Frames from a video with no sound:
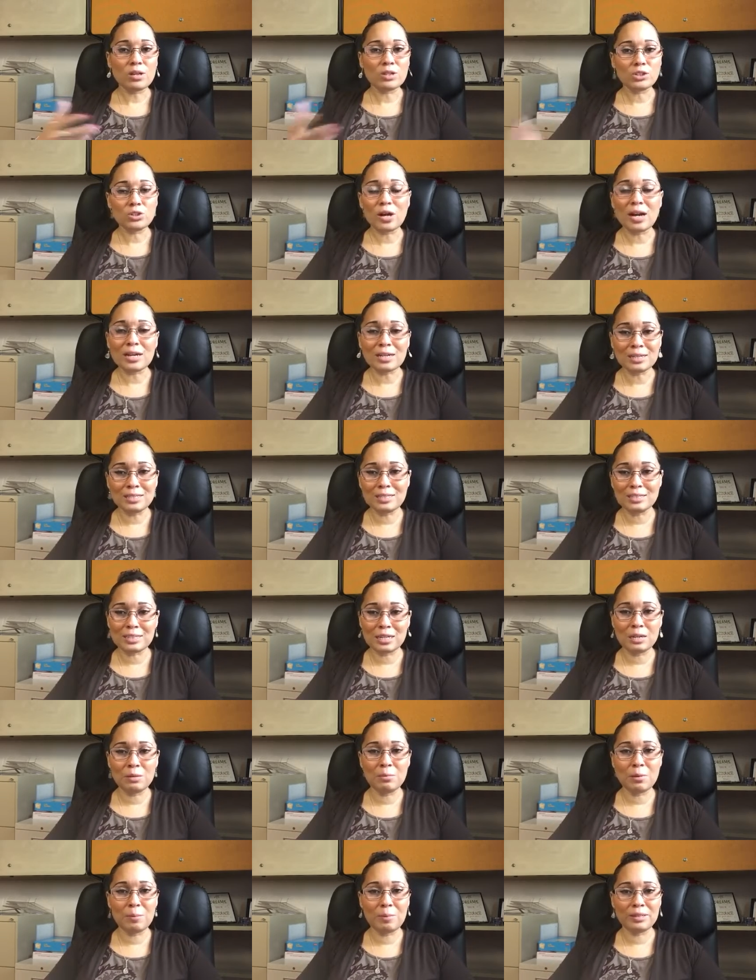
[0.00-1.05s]
So I couldn't
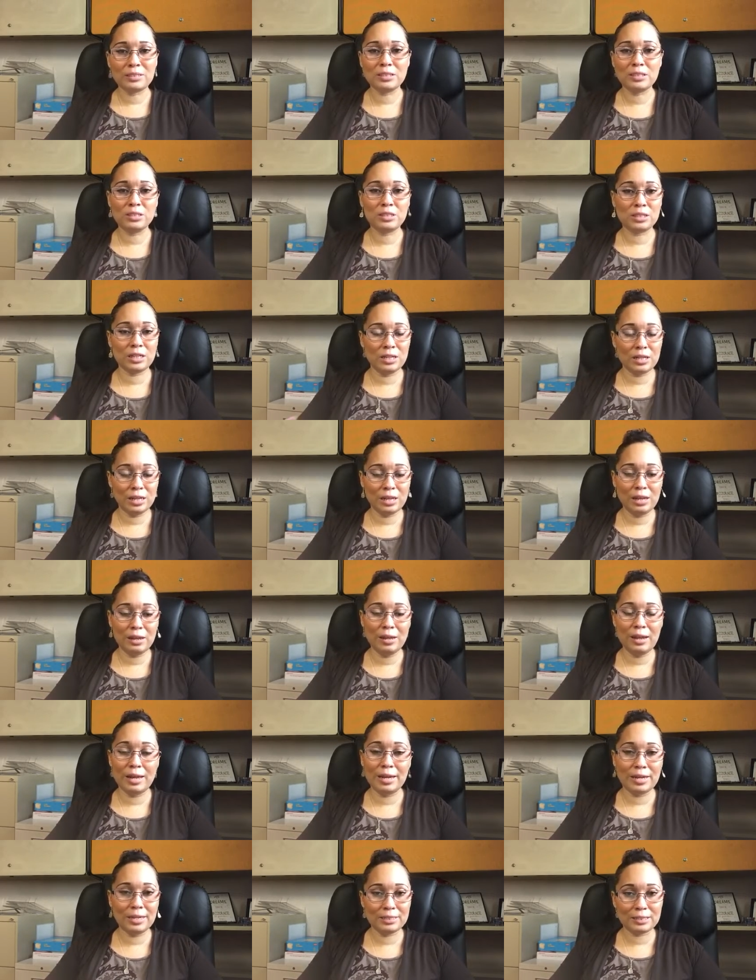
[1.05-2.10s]
send him a message in
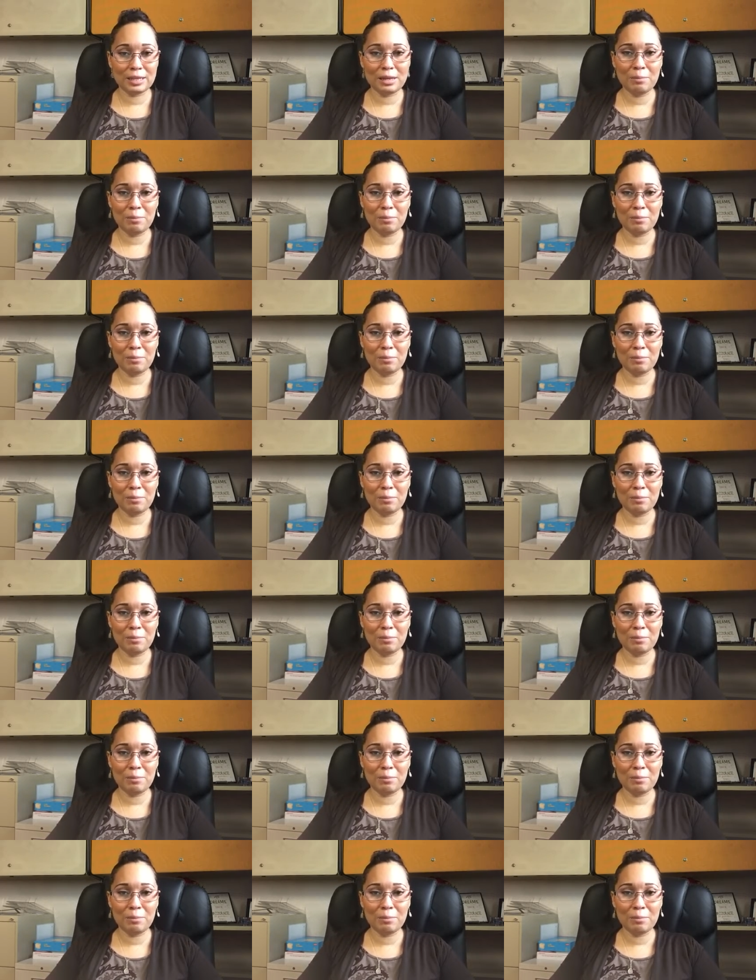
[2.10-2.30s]
in his